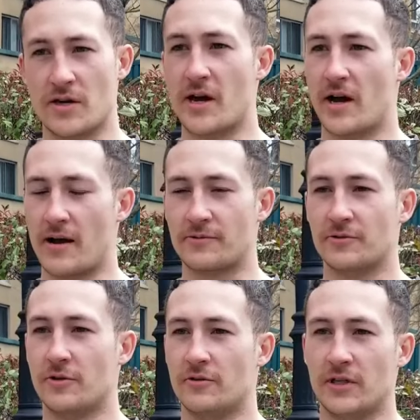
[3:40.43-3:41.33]
Yeah,
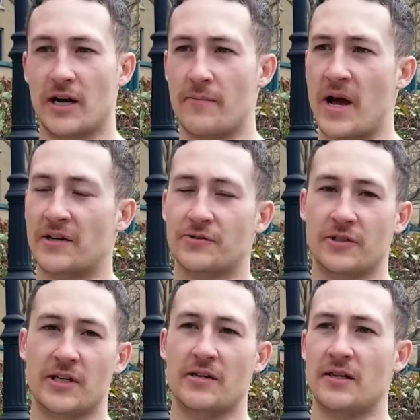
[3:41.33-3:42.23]
absolutely, and I'm
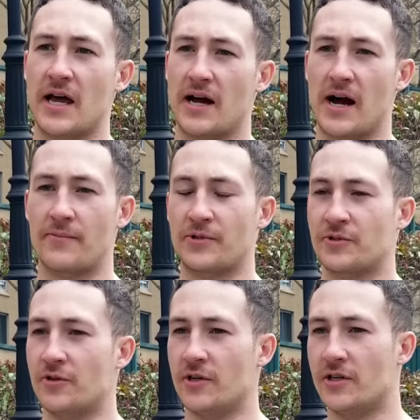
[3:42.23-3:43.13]
actually getting that
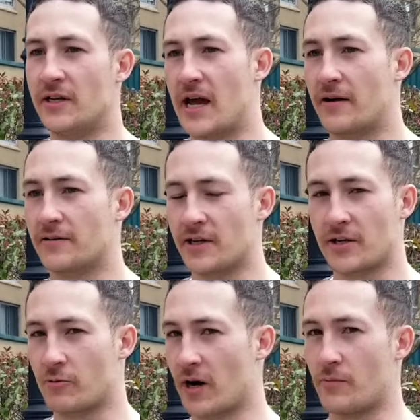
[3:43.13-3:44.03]
opportunity now to
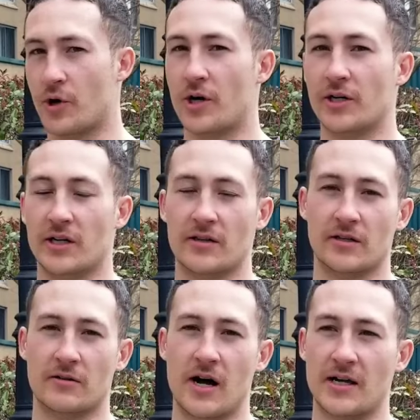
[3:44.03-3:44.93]
take what I'm learning in
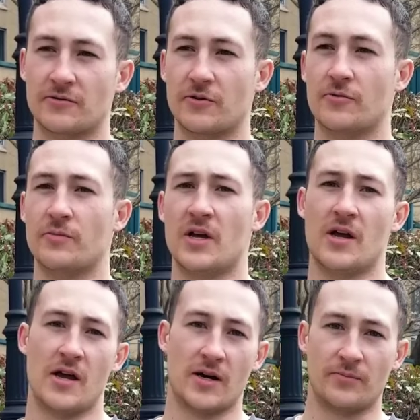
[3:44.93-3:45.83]
the classroom
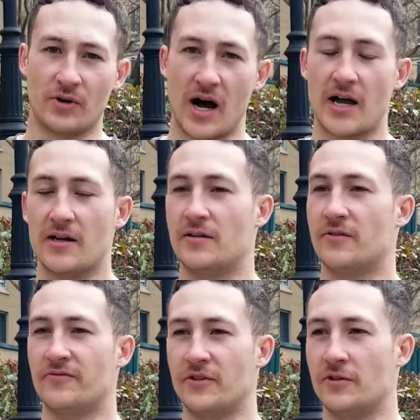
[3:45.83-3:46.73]
and apply it in
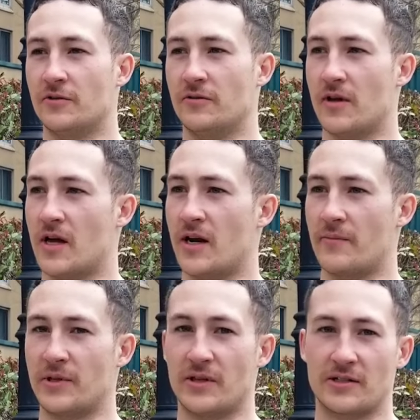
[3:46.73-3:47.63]
the field, and I
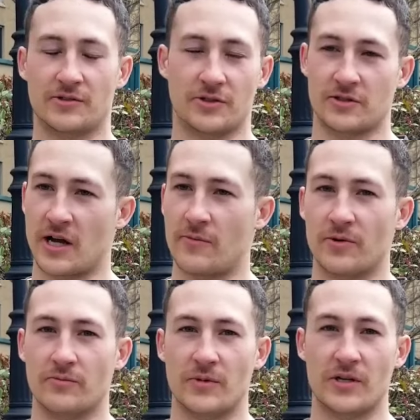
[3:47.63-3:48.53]
mean that's just
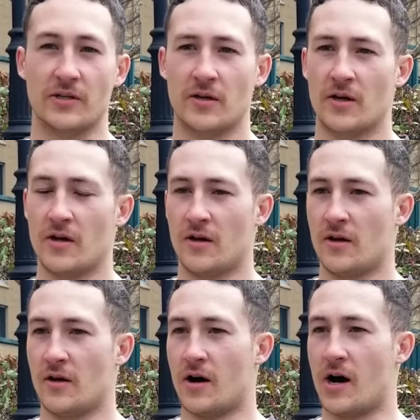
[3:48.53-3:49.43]
helping me
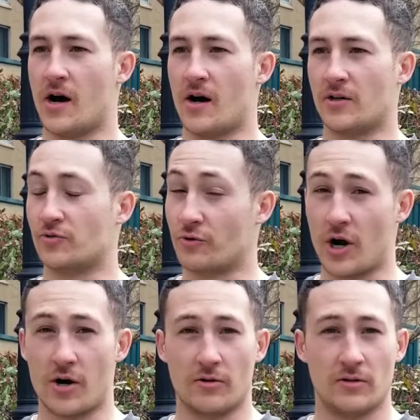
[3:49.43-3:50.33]
uh,
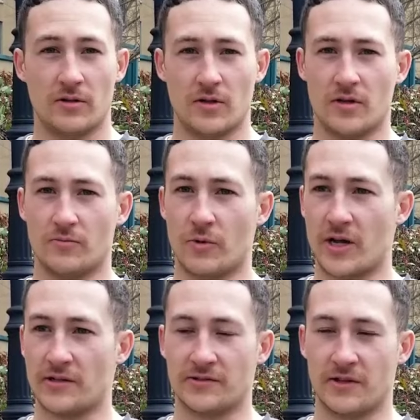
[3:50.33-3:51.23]
grow in
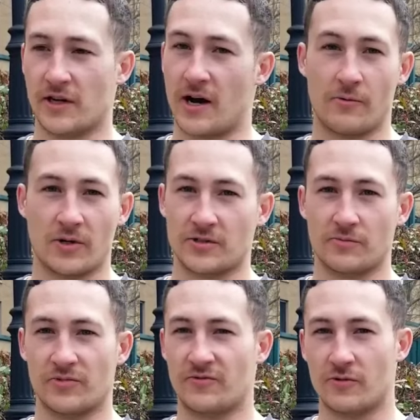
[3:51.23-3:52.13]
ways that I
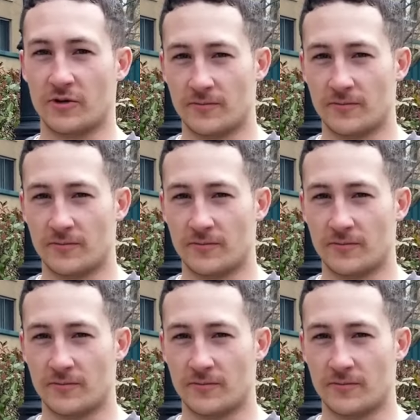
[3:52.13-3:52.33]
wasn't before.